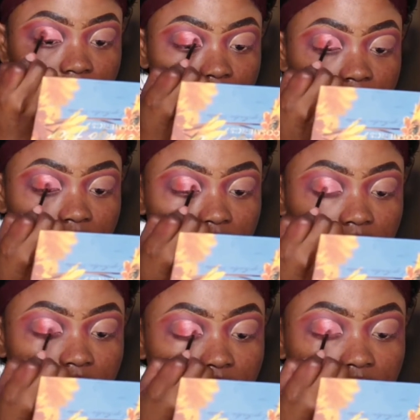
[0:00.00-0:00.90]
Yeah, I
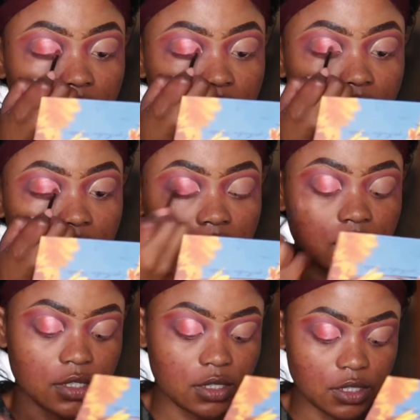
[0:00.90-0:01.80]
think we're gonna have a nice
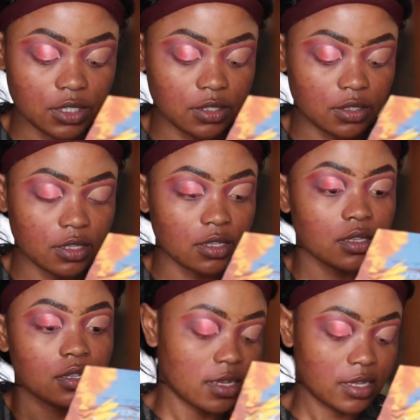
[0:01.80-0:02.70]
transition there.
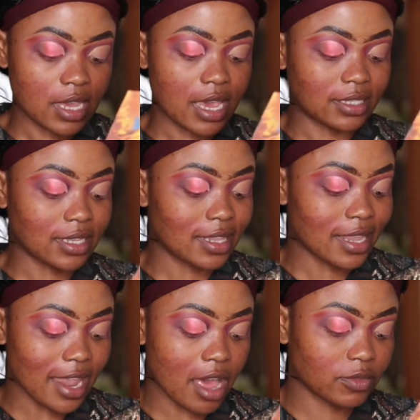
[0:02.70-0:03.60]
Yes, and
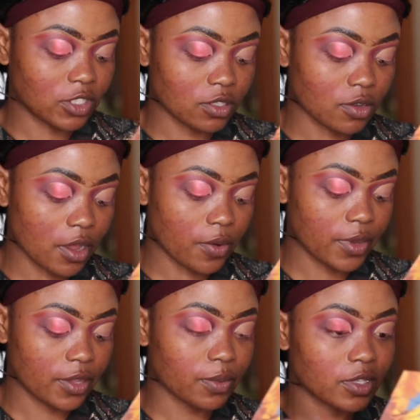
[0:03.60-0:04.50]
then now I'm just gonna go
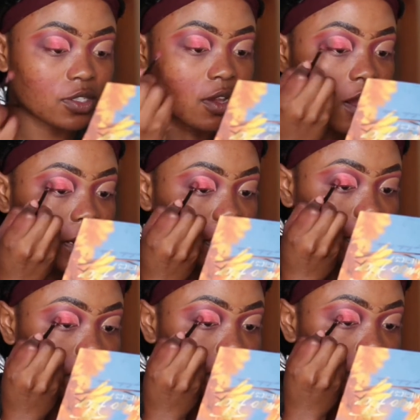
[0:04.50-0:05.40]
in with
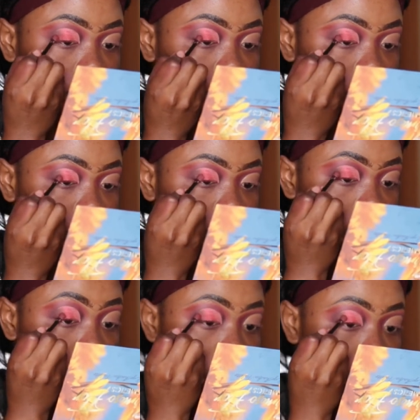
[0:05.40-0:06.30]
Scarlet,
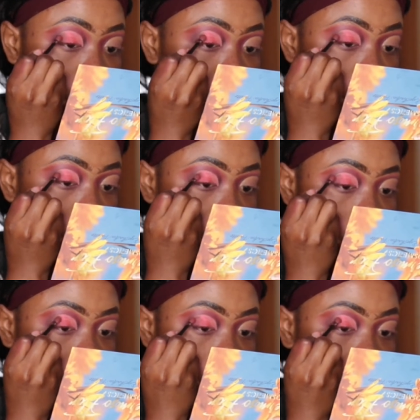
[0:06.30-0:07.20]
which is
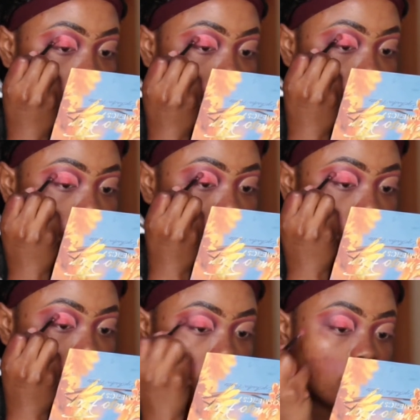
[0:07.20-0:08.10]
the darker
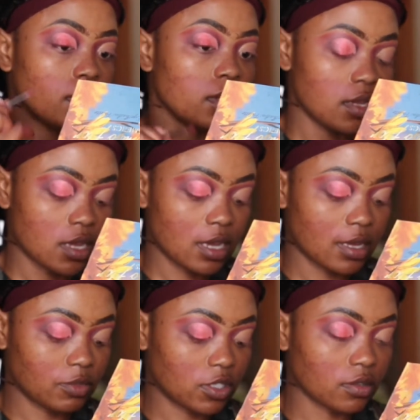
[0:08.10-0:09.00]
purple,
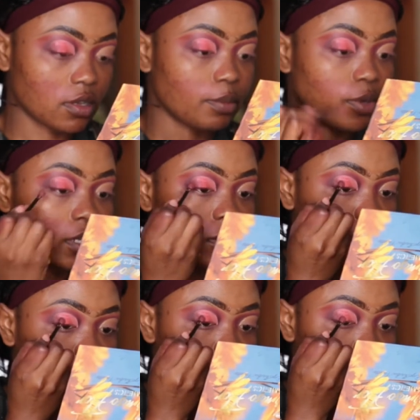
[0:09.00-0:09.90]
and I'm just gonna put it
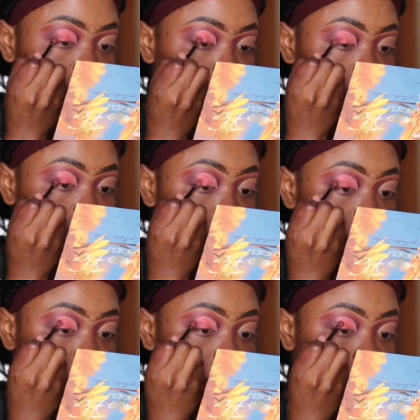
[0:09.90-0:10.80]
towards the
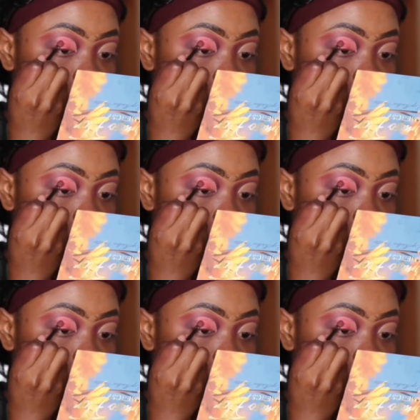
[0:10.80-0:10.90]
end.